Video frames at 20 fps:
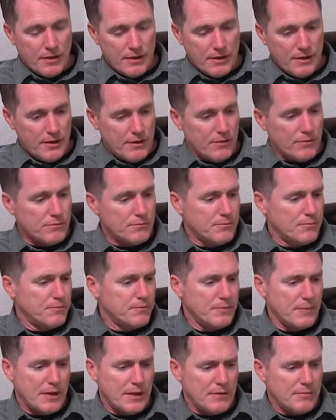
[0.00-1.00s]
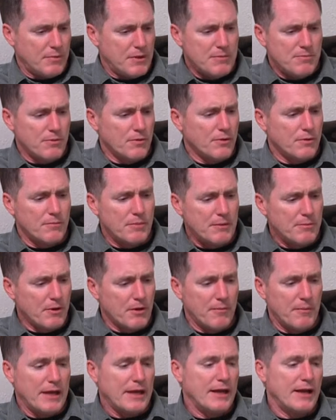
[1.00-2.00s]
you know, people people
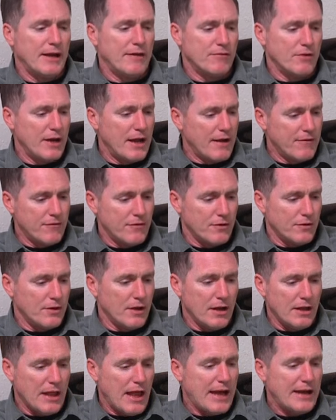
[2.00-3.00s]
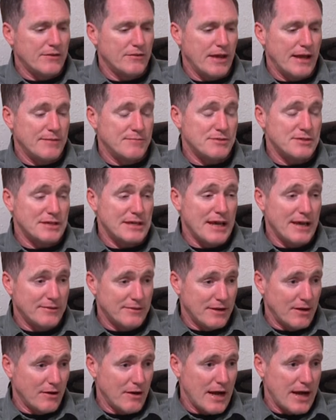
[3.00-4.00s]
are making every effort a lot of times to get
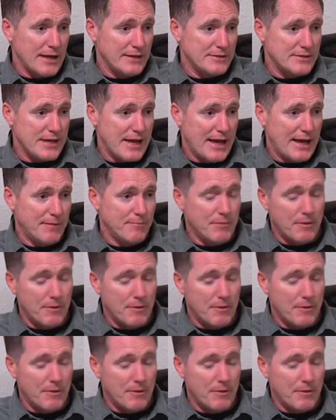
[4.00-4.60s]
there on time,